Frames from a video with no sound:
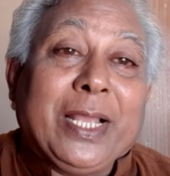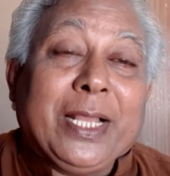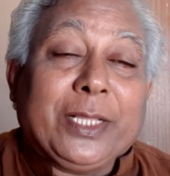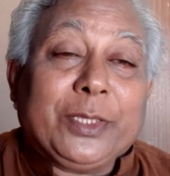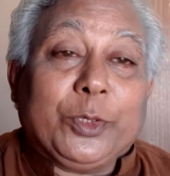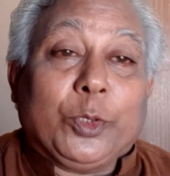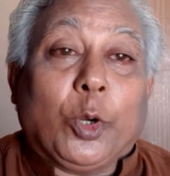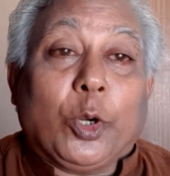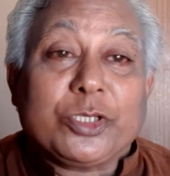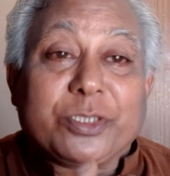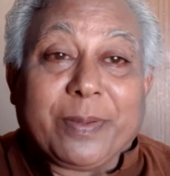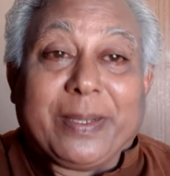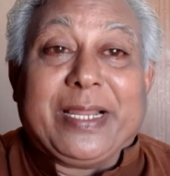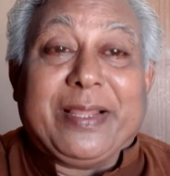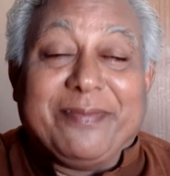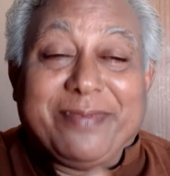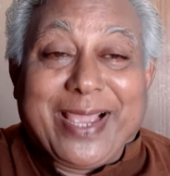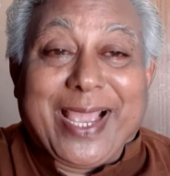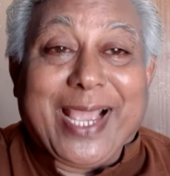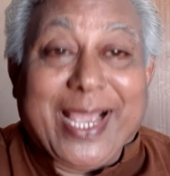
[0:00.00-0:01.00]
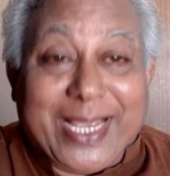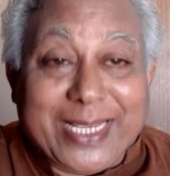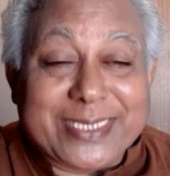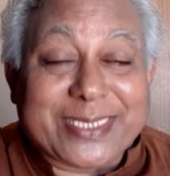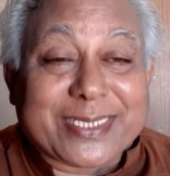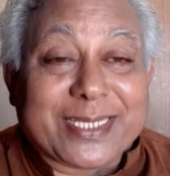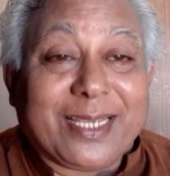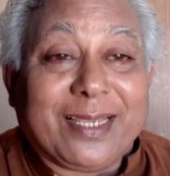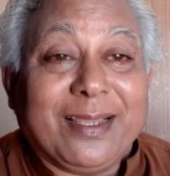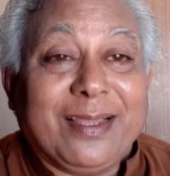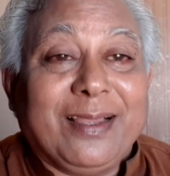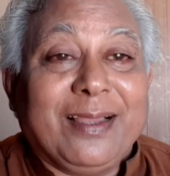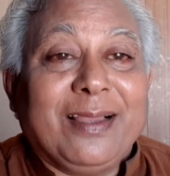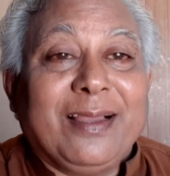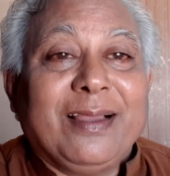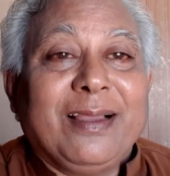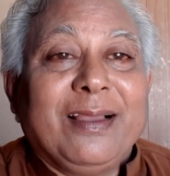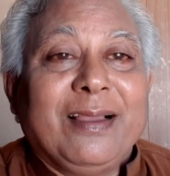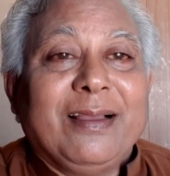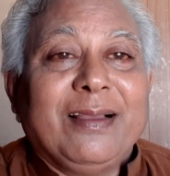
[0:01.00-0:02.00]
Those many ways,
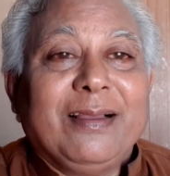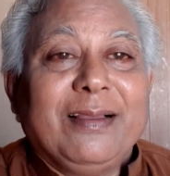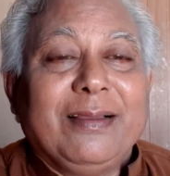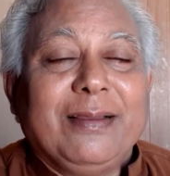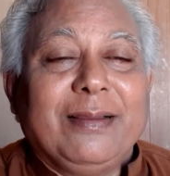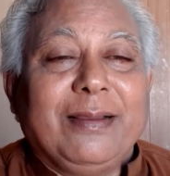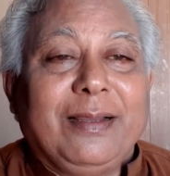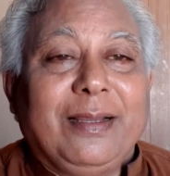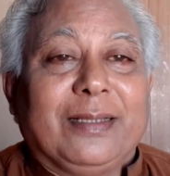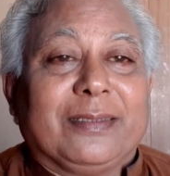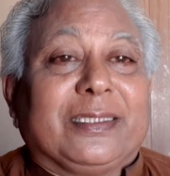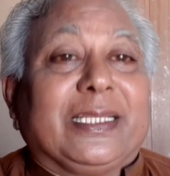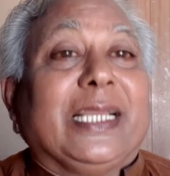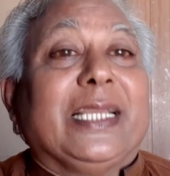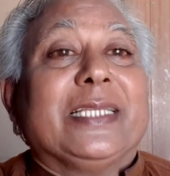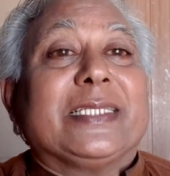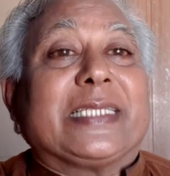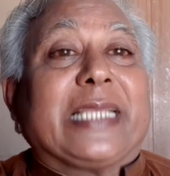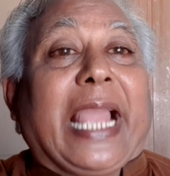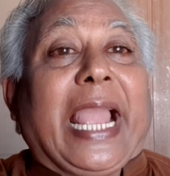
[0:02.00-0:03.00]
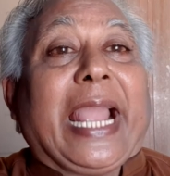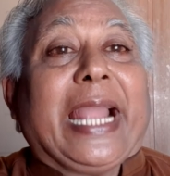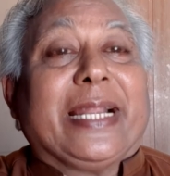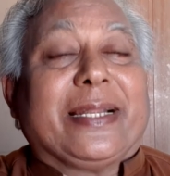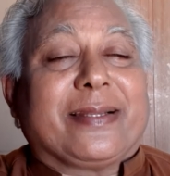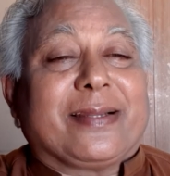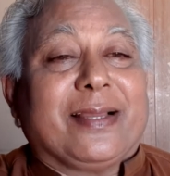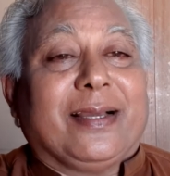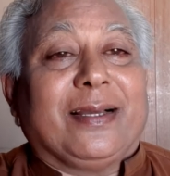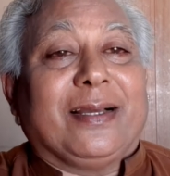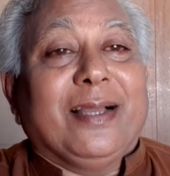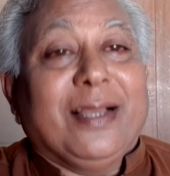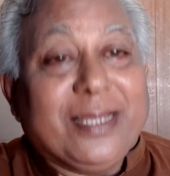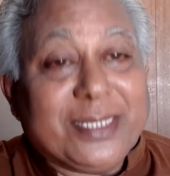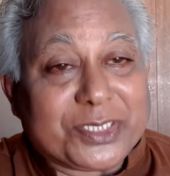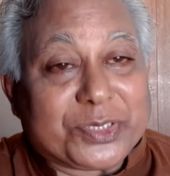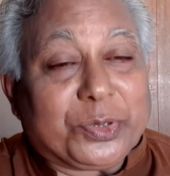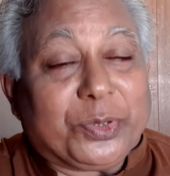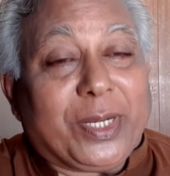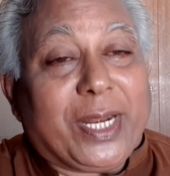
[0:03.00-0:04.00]
these 8
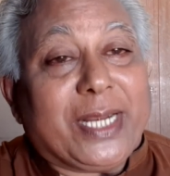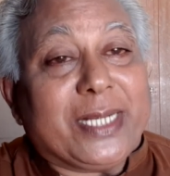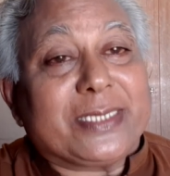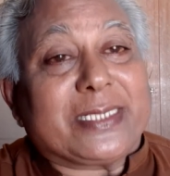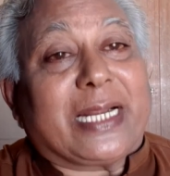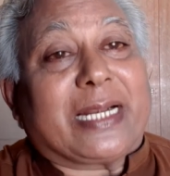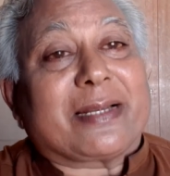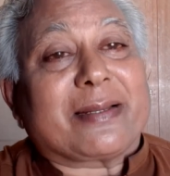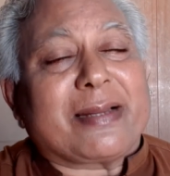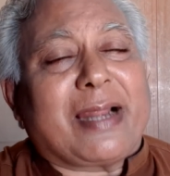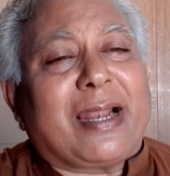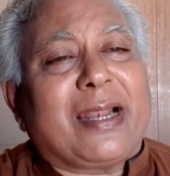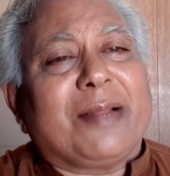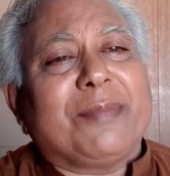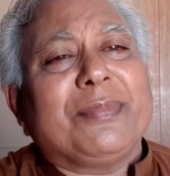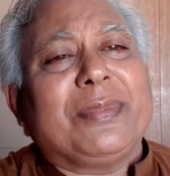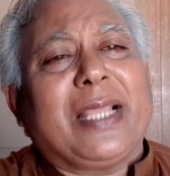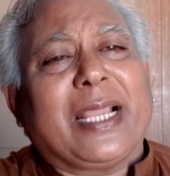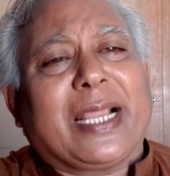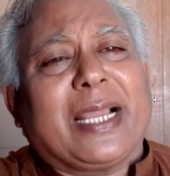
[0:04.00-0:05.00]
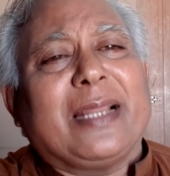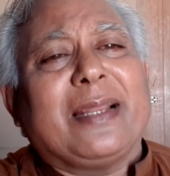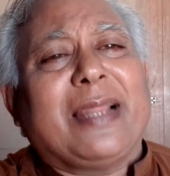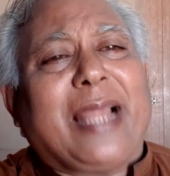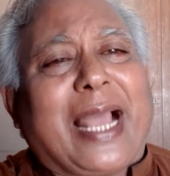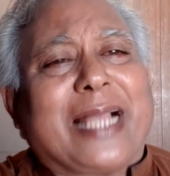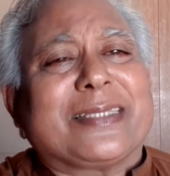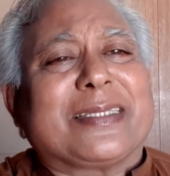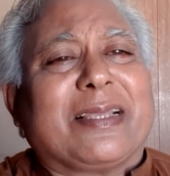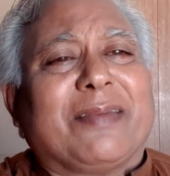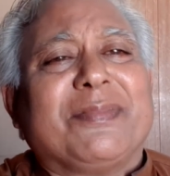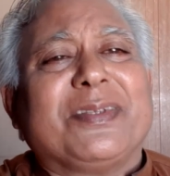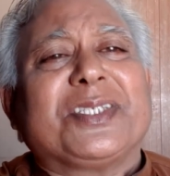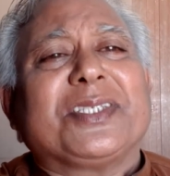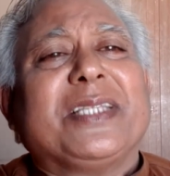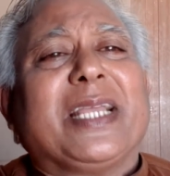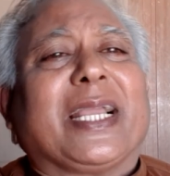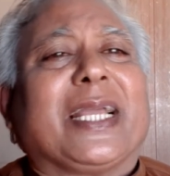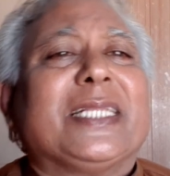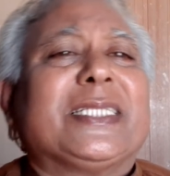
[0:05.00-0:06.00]
students at random, they can, as they wish,
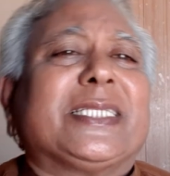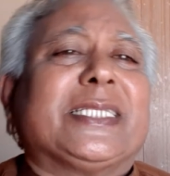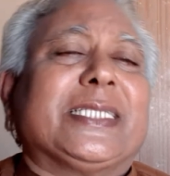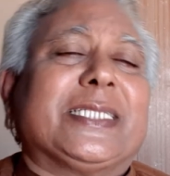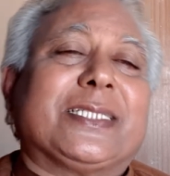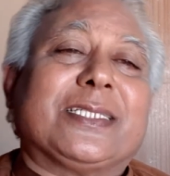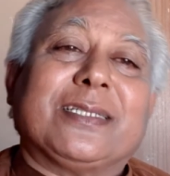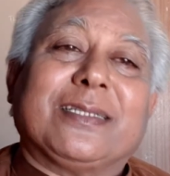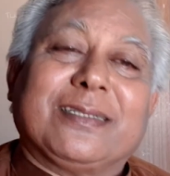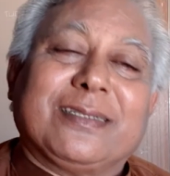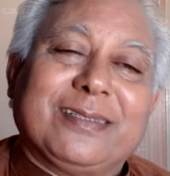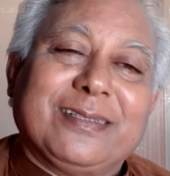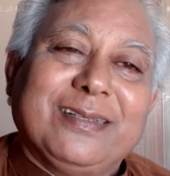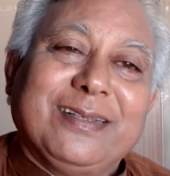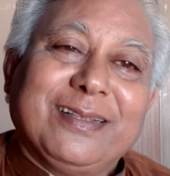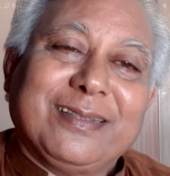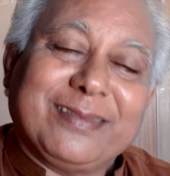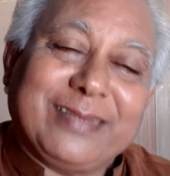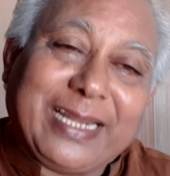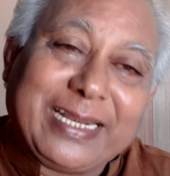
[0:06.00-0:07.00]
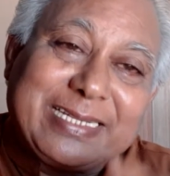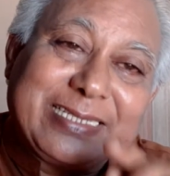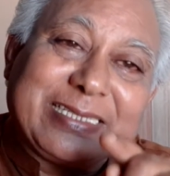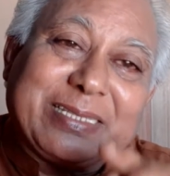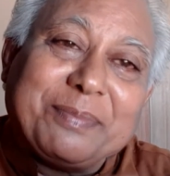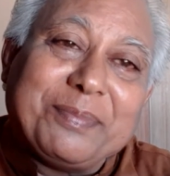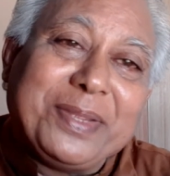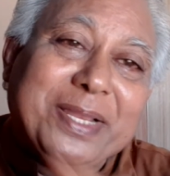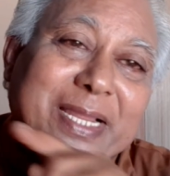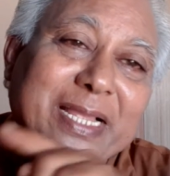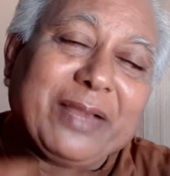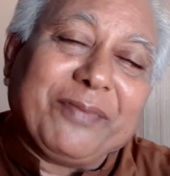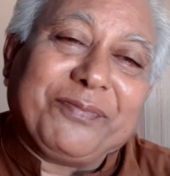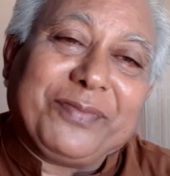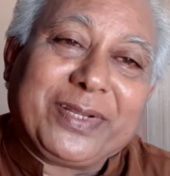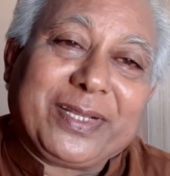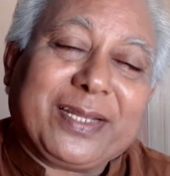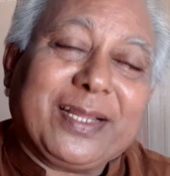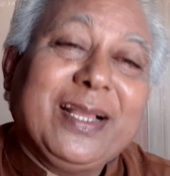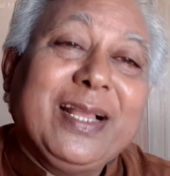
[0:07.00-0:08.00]
they can sit. That is the meaning of
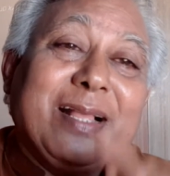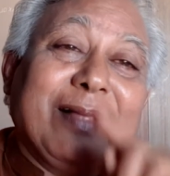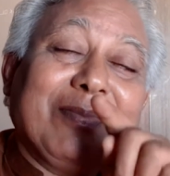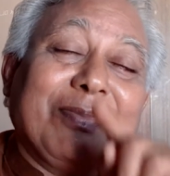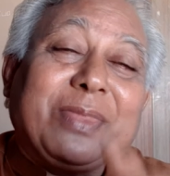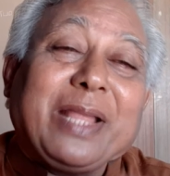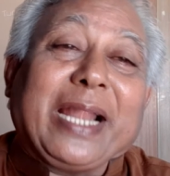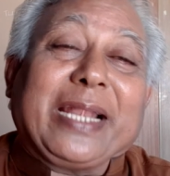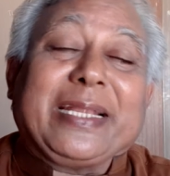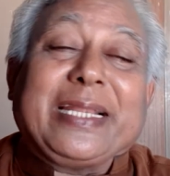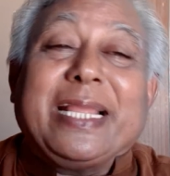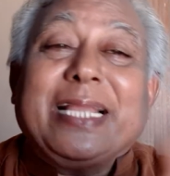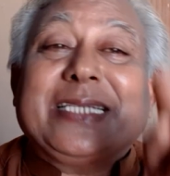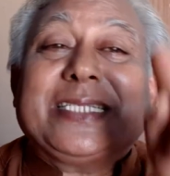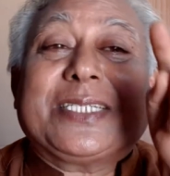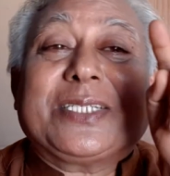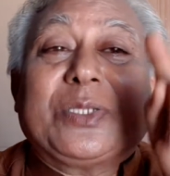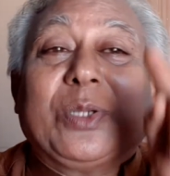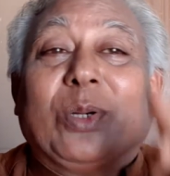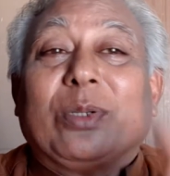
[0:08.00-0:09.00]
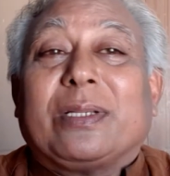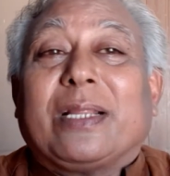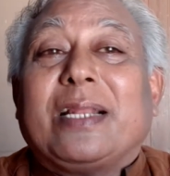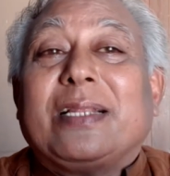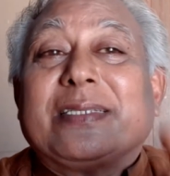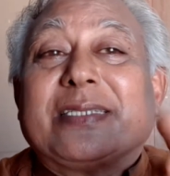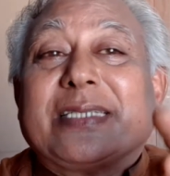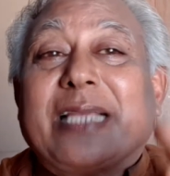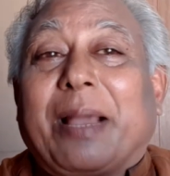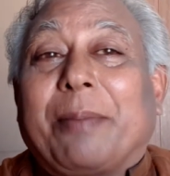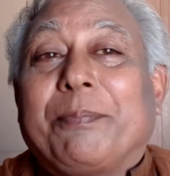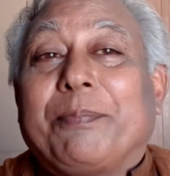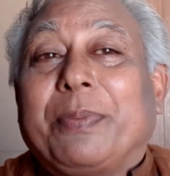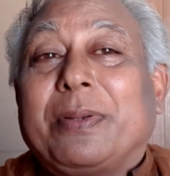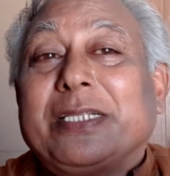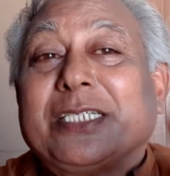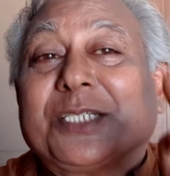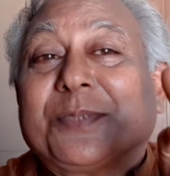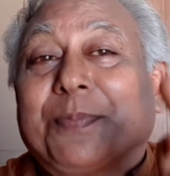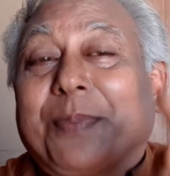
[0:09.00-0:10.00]
it. That is total
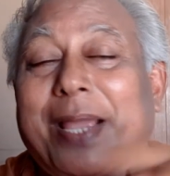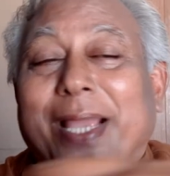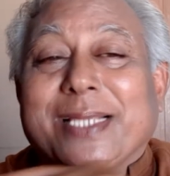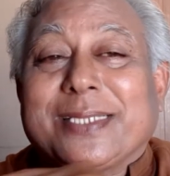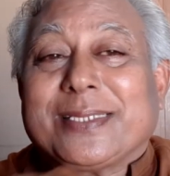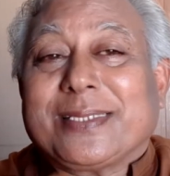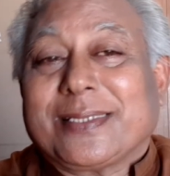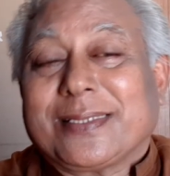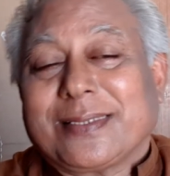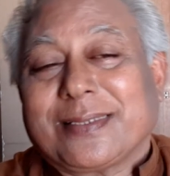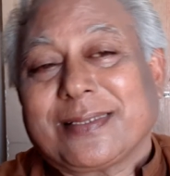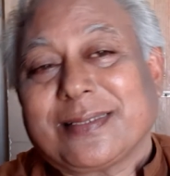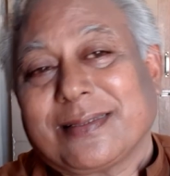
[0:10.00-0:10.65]
sample space.